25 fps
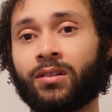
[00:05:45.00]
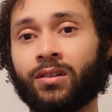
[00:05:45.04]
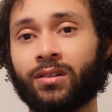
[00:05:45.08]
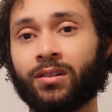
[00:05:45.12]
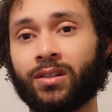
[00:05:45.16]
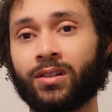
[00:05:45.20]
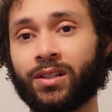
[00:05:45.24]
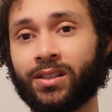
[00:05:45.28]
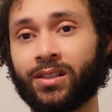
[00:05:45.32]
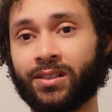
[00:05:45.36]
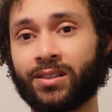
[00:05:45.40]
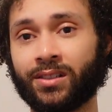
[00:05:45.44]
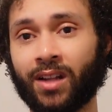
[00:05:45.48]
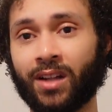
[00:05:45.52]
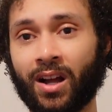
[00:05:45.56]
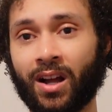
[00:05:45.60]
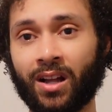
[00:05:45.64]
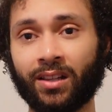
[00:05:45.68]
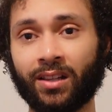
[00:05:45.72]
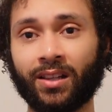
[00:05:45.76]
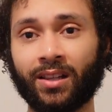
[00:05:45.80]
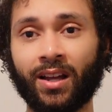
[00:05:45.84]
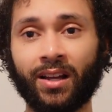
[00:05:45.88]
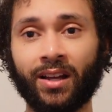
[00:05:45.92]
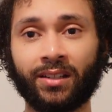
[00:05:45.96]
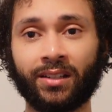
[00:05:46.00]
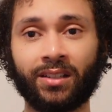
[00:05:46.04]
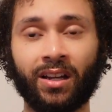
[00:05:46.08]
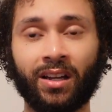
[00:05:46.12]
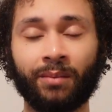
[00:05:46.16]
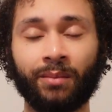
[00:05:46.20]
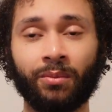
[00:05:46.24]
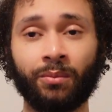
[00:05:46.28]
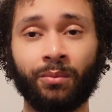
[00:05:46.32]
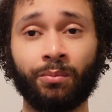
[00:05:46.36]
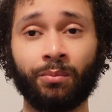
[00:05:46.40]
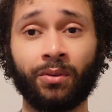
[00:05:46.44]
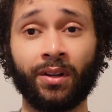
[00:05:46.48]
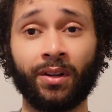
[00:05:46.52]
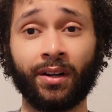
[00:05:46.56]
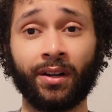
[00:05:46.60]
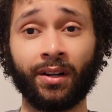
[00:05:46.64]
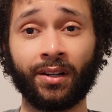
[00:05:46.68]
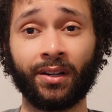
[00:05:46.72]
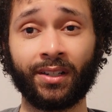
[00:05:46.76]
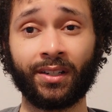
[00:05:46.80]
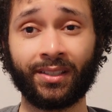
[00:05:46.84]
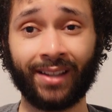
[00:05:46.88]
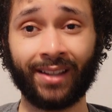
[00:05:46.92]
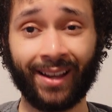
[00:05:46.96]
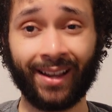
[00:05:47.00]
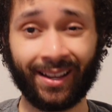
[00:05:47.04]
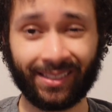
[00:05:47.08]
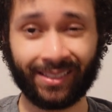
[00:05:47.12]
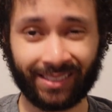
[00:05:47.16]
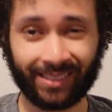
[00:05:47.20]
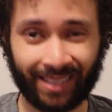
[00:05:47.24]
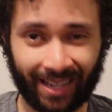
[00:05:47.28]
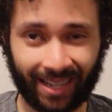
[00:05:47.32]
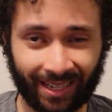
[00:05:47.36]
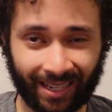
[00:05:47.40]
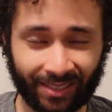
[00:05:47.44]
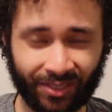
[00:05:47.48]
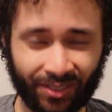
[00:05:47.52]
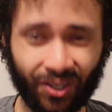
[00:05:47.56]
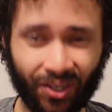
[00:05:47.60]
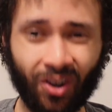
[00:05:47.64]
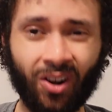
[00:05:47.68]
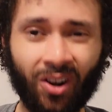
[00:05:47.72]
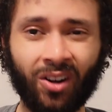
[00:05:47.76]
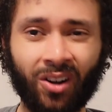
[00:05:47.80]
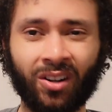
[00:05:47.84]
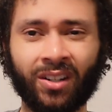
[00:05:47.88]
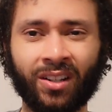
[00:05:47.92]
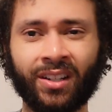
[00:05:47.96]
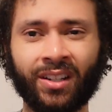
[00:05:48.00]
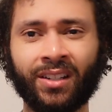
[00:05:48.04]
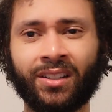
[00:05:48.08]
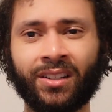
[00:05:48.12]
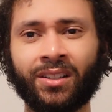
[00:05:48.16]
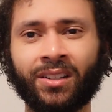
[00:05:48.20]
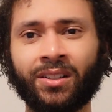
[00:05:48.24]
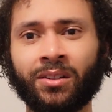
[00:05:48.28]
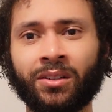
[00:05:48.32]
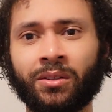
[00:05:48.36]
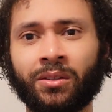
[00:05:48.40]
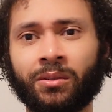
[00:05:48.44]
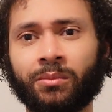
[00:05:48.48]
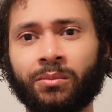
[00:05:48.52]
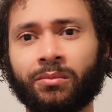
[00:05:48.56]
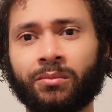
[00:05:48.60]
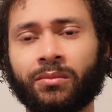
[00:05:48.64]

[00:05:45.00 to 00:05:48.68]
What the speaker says: He's not that type of player. He has that dog in him.